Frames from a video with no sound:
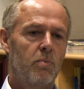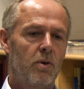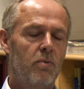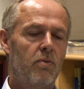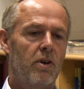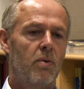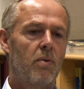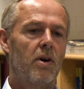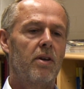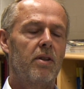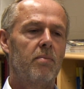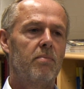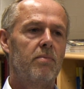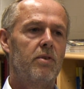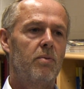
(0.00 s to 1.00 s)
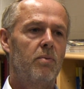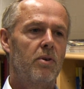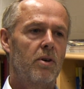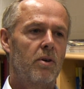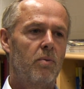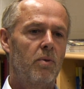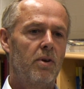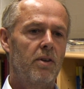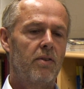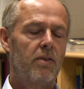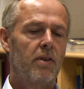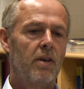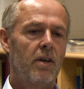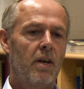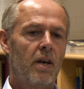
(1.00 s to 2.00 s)
will require them to work
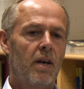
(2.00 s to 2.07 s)
with